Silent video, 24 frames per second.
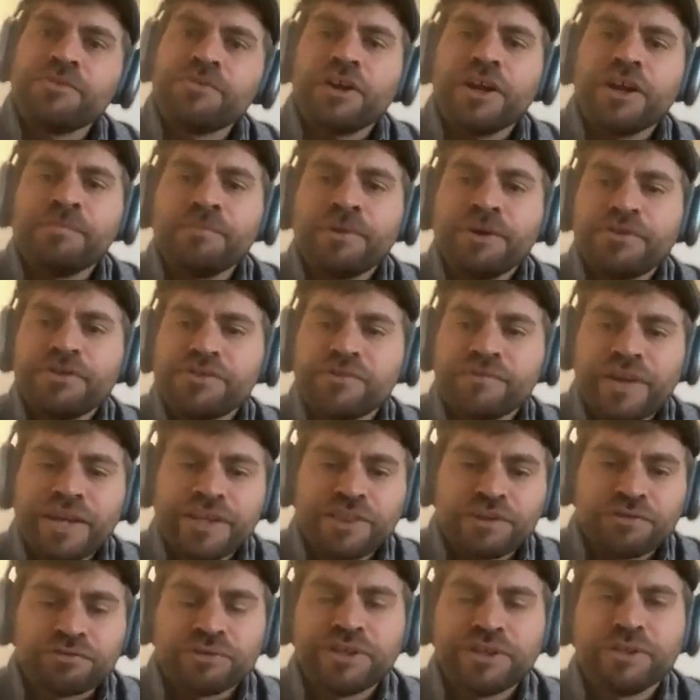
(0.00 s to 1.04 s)
trying to
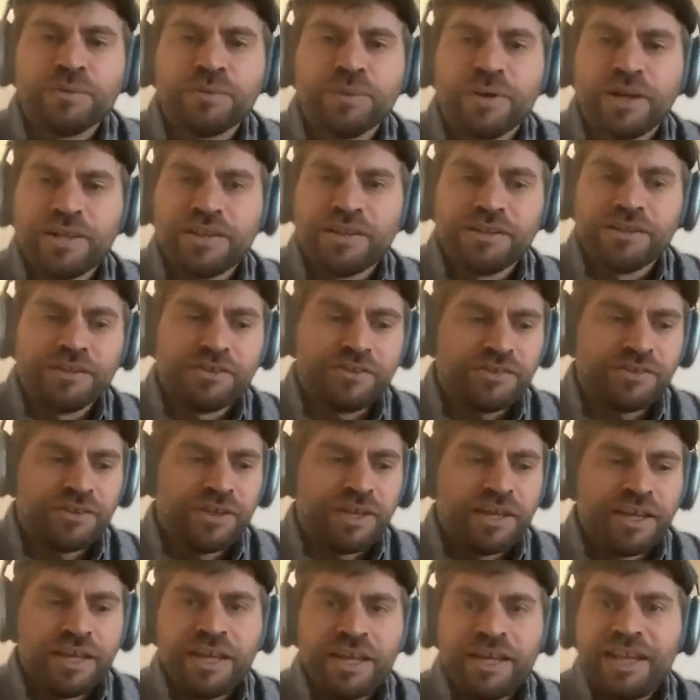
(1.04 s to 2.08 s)
motivate the real world.
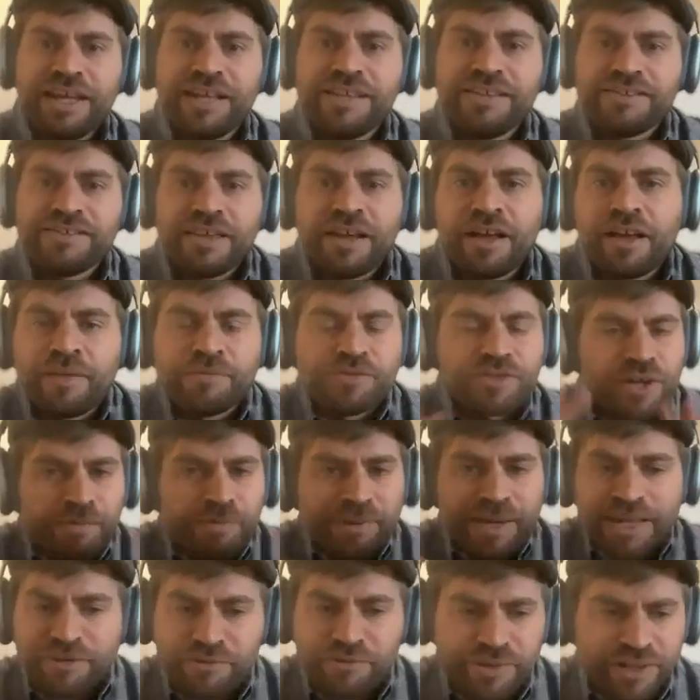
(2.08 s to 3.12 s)
I'm trying to
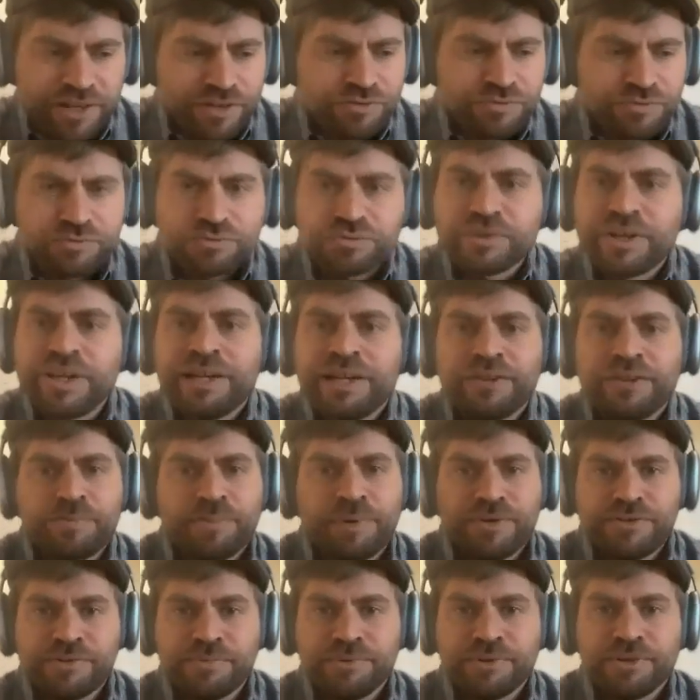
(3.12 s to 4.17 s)
make it feel as real as
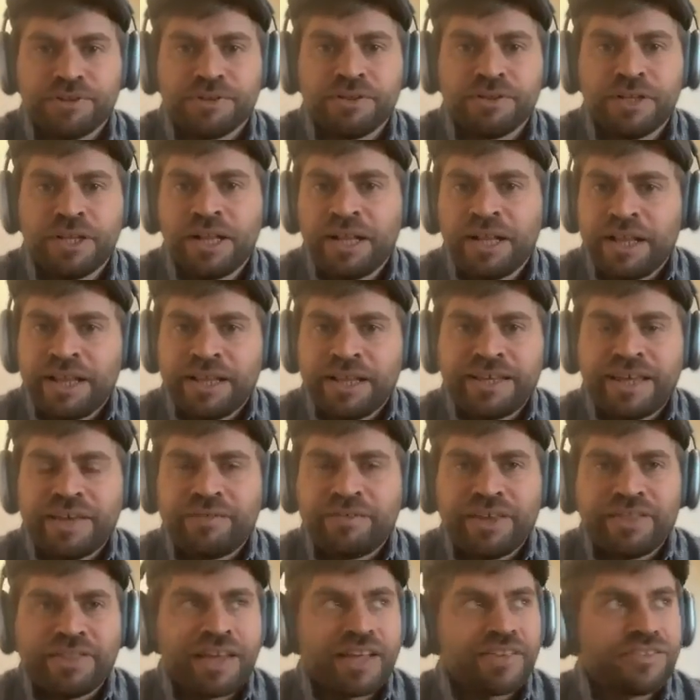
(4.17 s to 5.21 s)
possible. Give
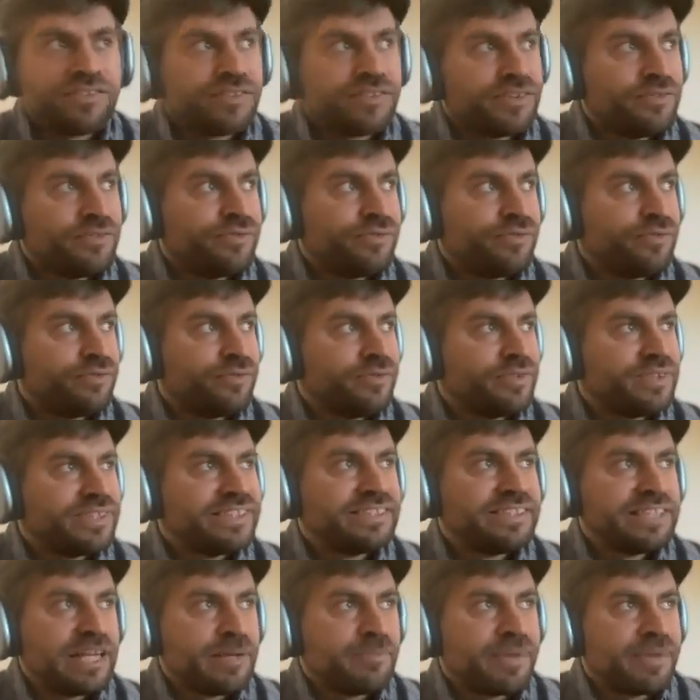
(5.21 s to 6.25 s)
it that sort of
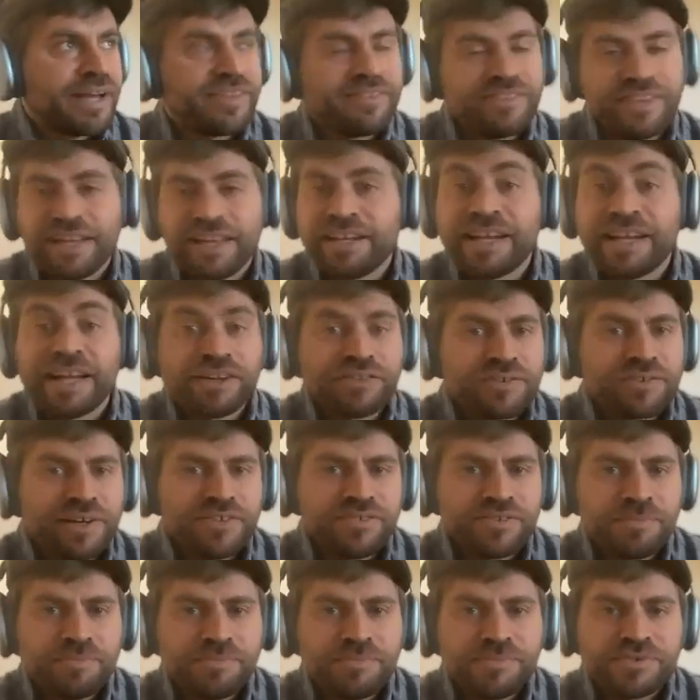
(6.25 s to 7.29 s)
cinematic
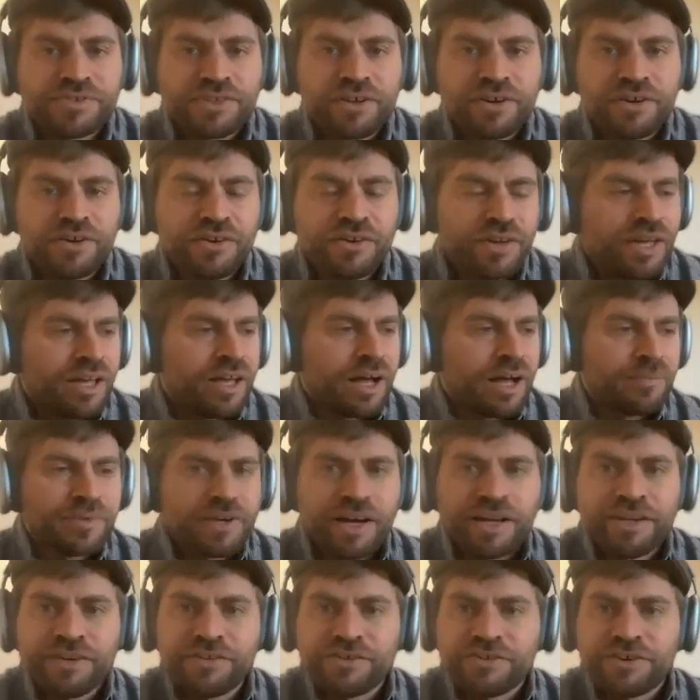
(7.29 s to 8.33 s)
naturalism. So I'm
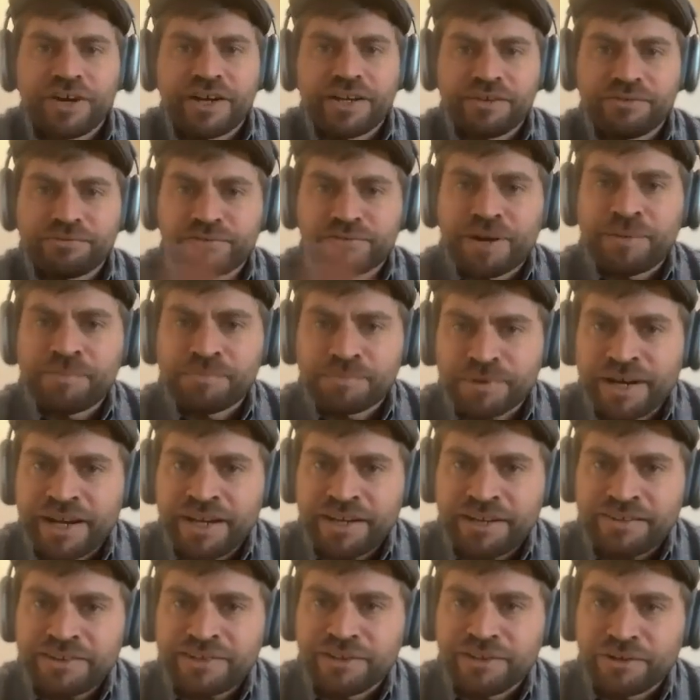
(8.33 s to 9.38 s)
kind of trying to
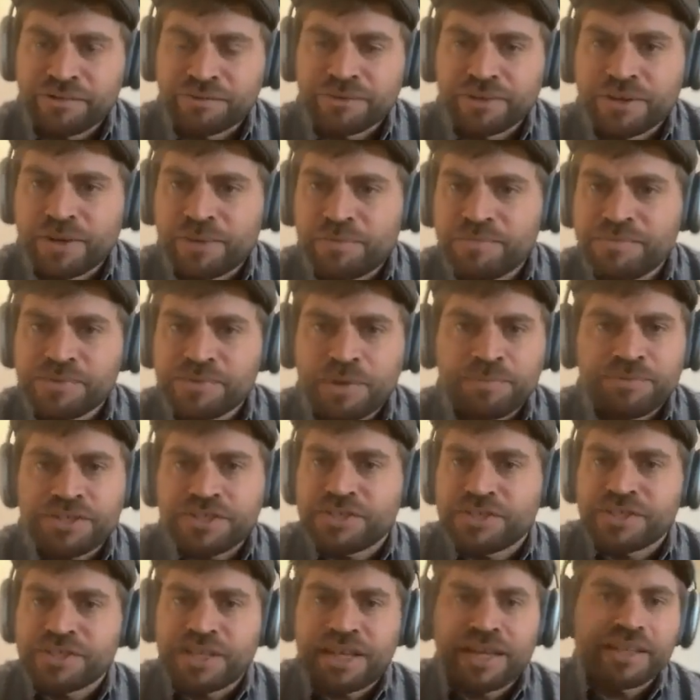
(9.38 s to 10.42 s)
Rembrandt a lot of rooms. I'm
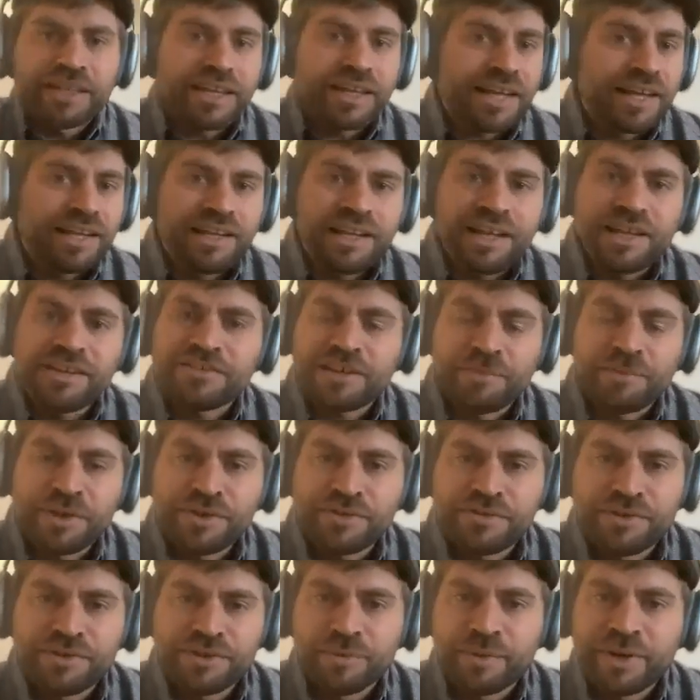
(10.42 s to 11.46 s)
just saying, okay, light's coming
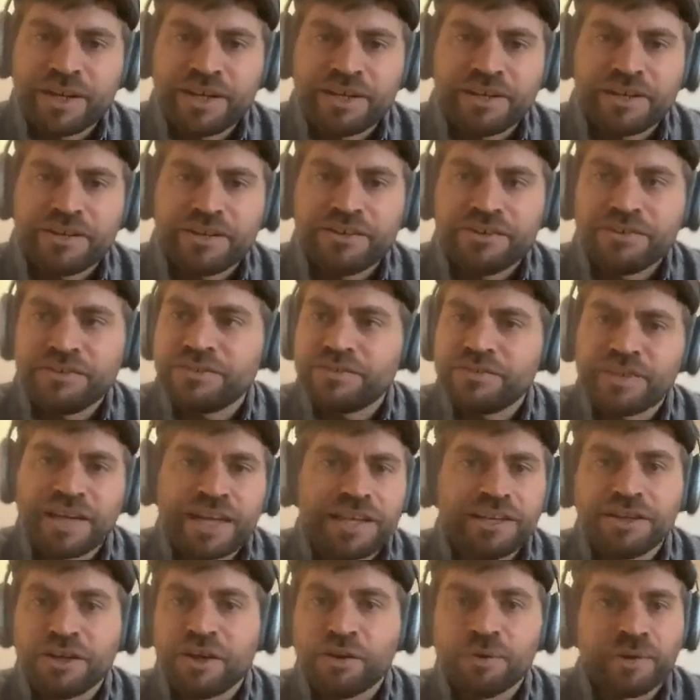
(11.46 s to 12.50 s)
through the windows
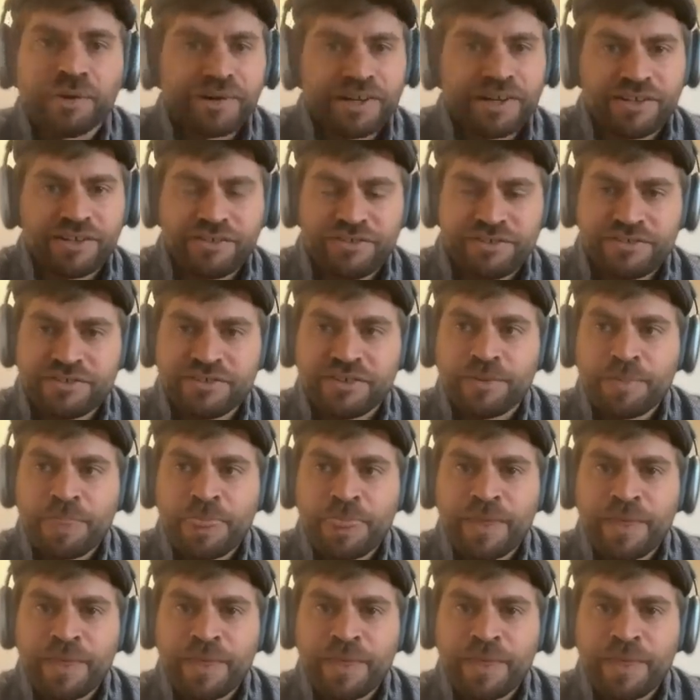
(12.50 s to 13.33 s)
and nowhere else.